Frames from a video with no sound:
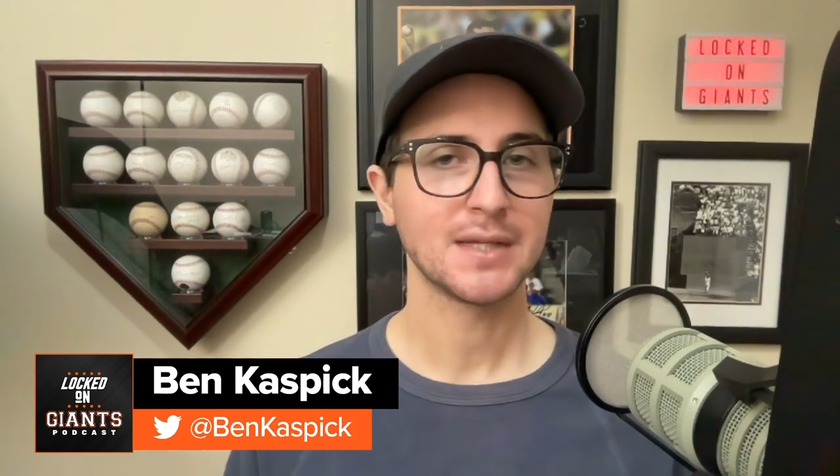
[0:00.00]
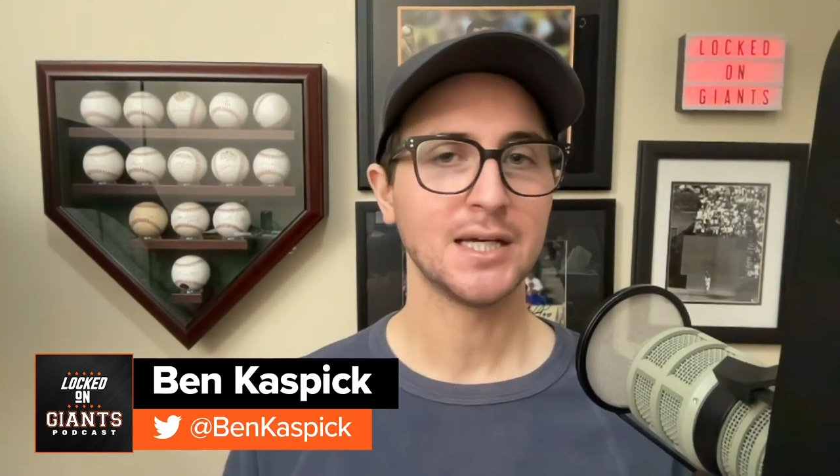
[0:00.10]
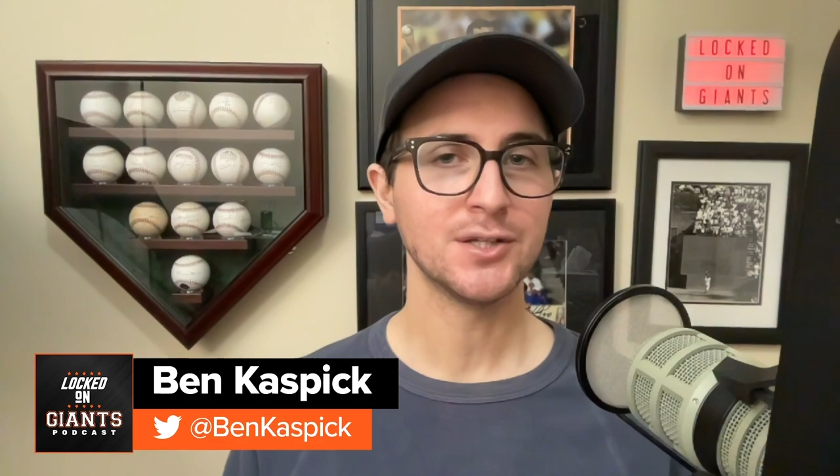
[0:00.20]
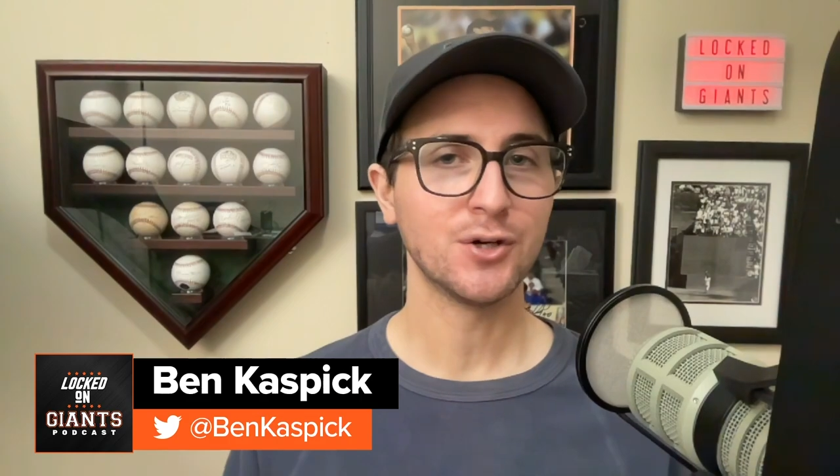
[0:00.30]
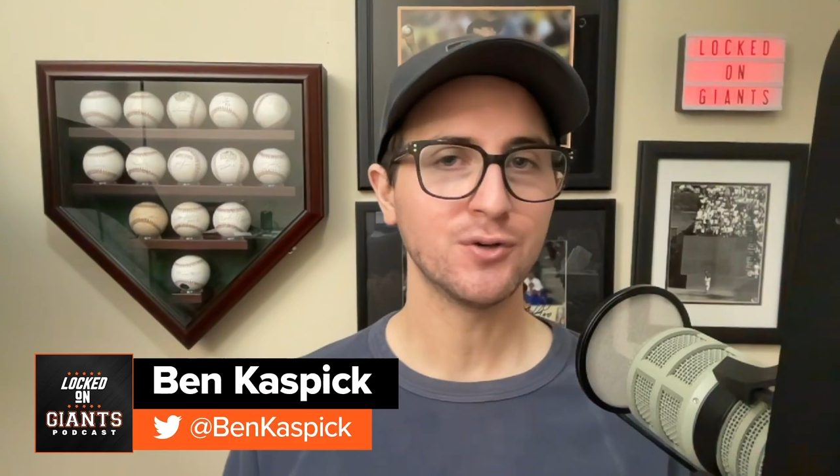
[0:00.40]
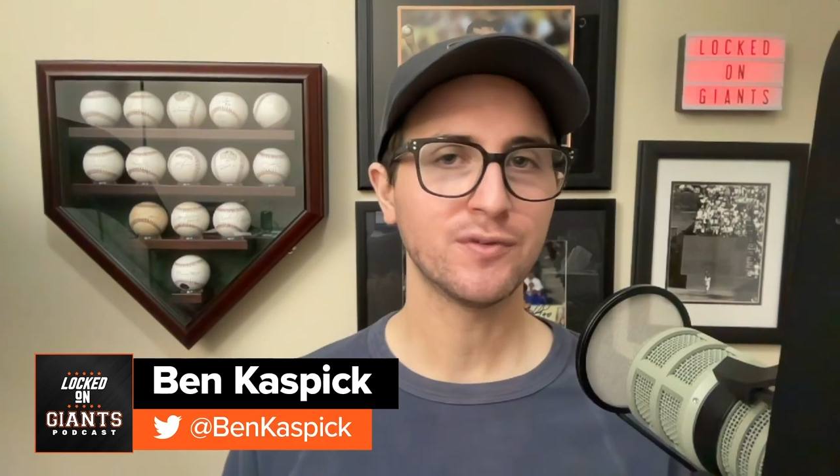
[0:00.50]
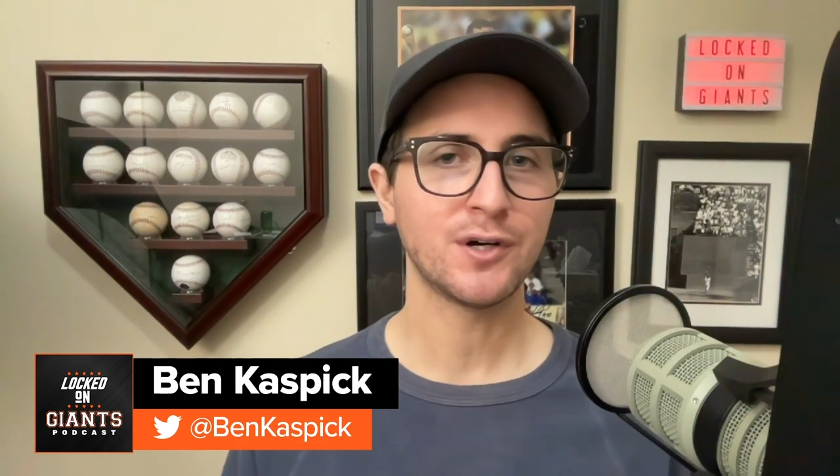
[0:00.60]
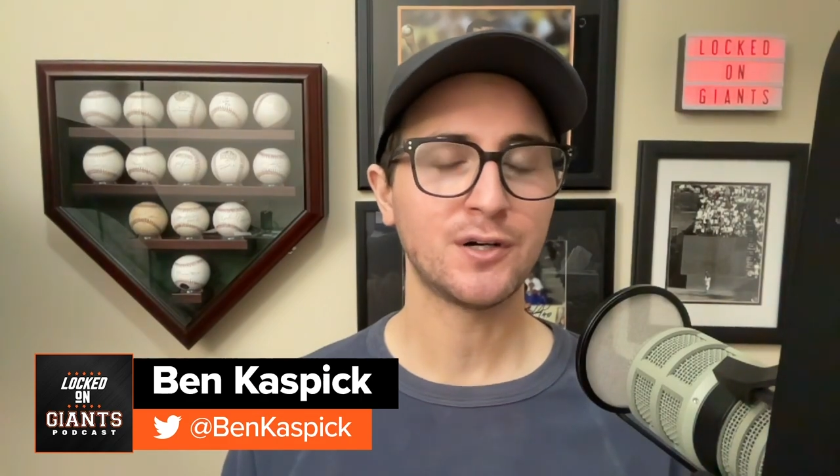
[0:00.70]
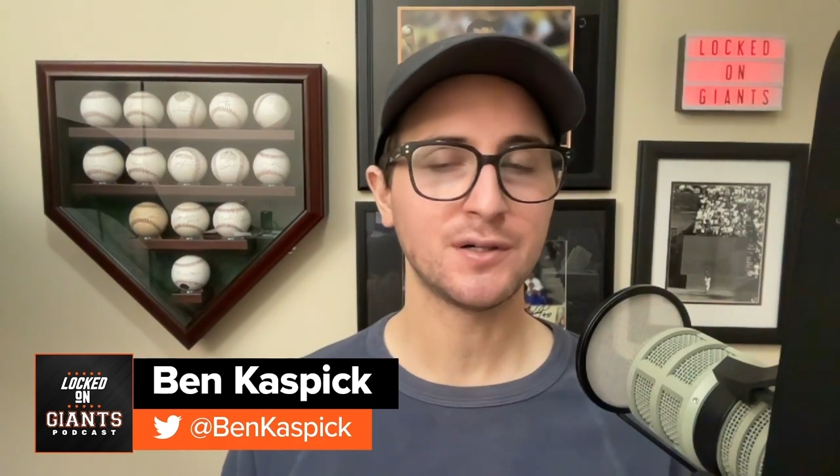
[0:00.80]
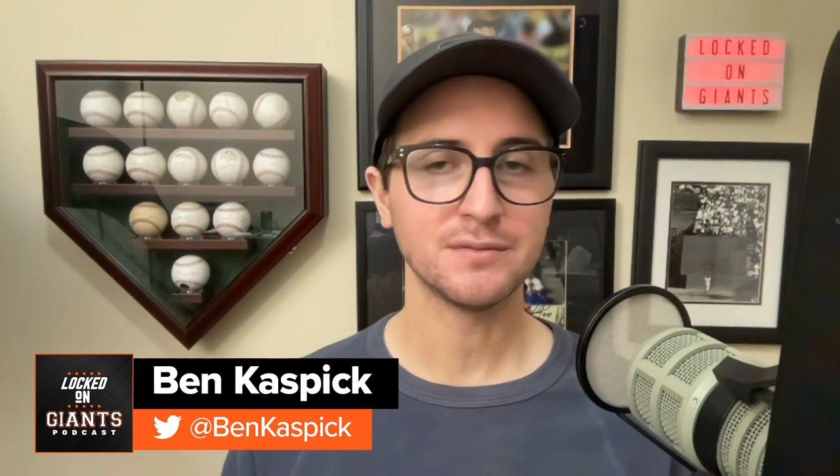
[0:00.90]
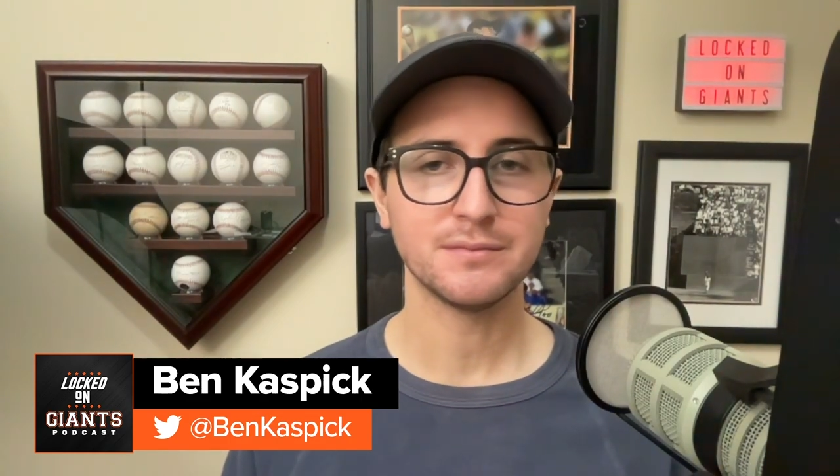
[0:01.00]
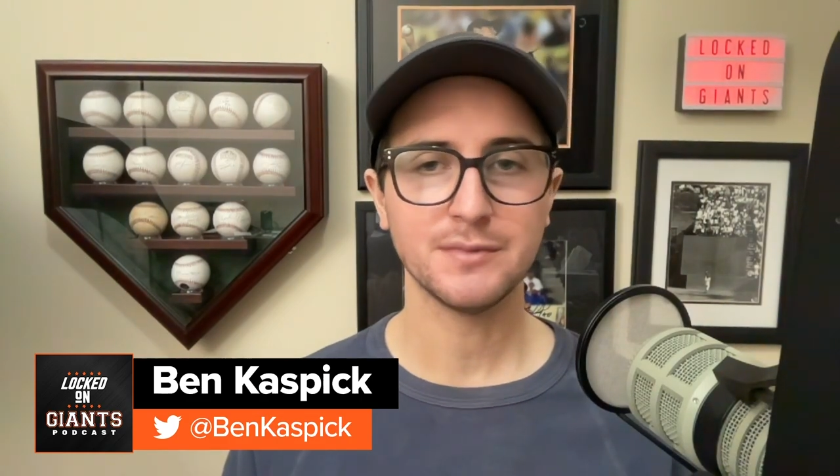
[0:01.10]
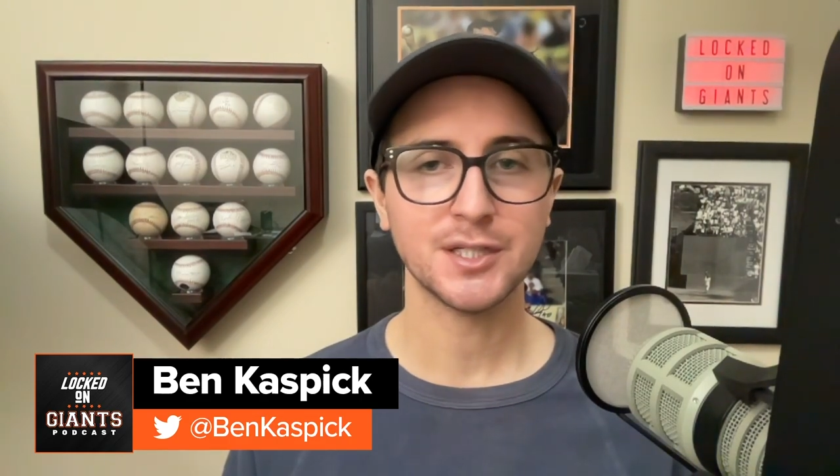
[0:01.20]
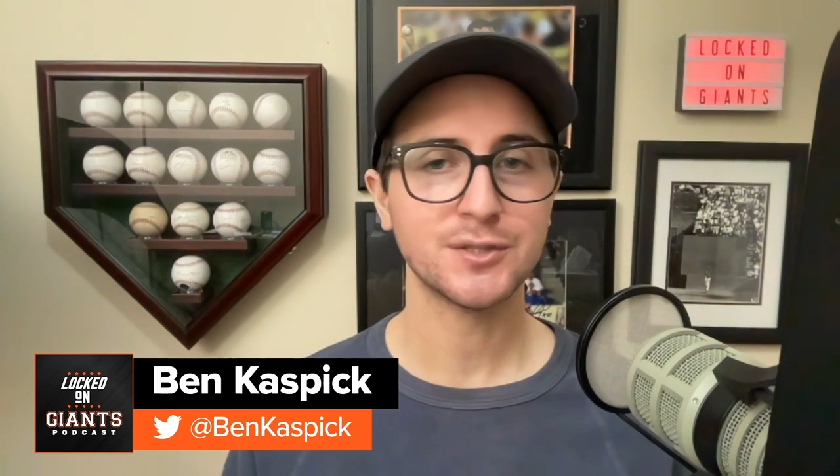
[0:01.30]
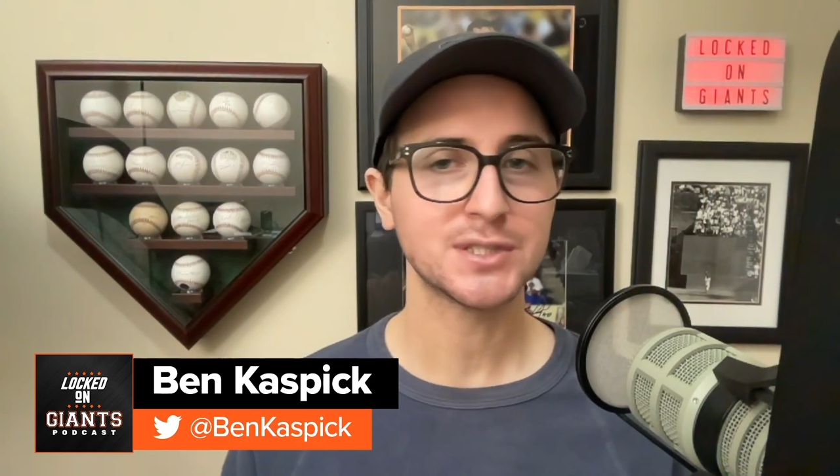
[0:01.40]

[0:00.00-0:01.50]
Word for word: And the overall, you know,